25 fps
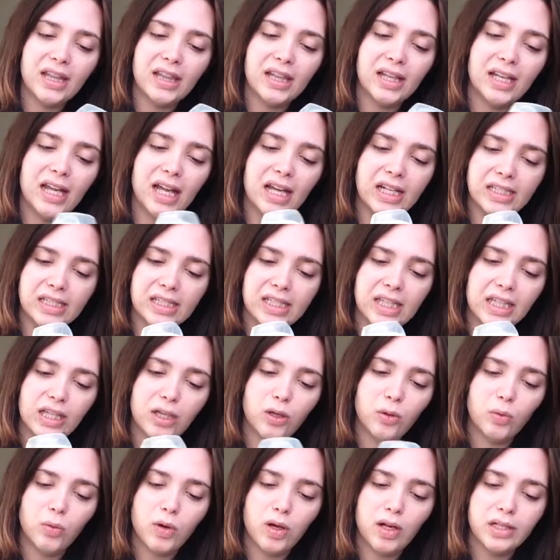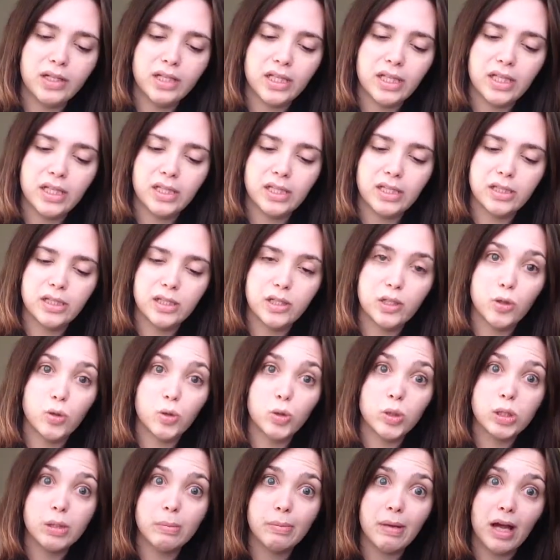the last thing you want is
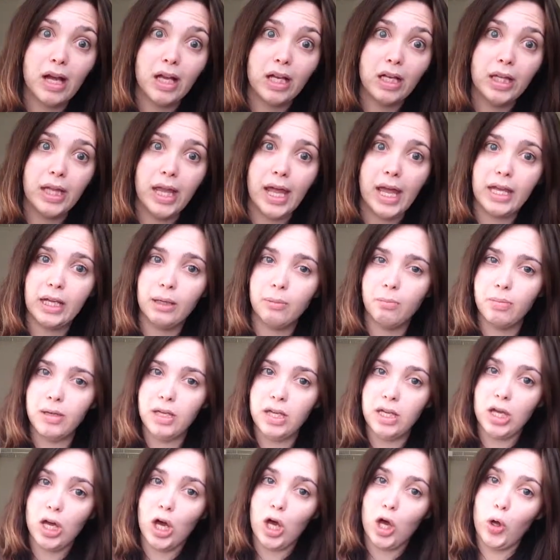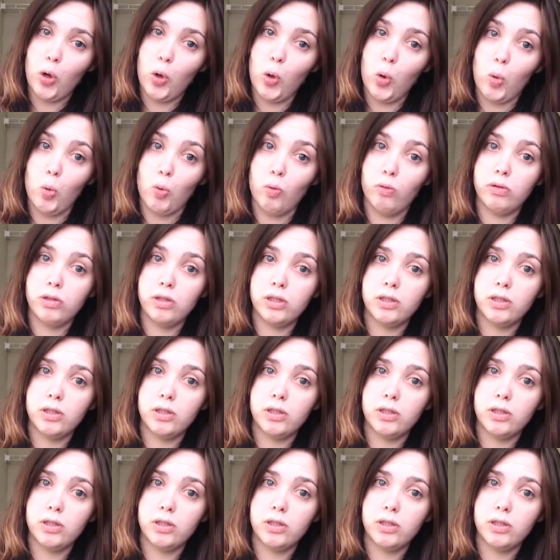to smell like BO.